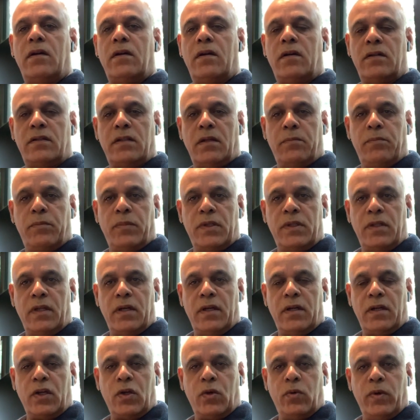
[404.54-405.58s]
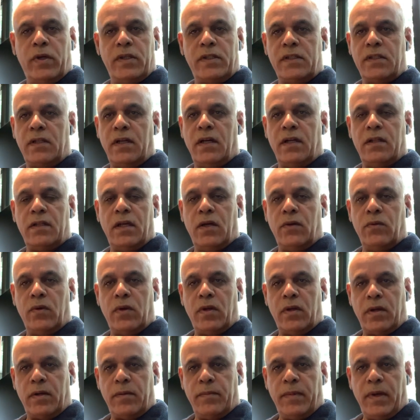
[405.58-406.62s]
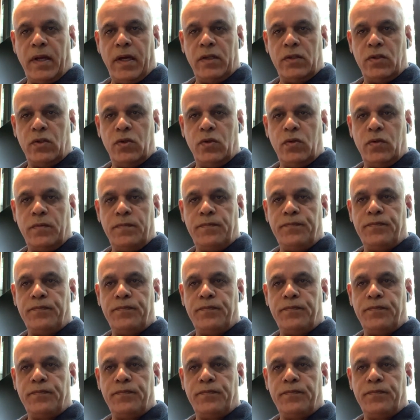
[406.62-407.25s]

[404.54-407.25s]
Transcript: submit a request, and I will reply to you.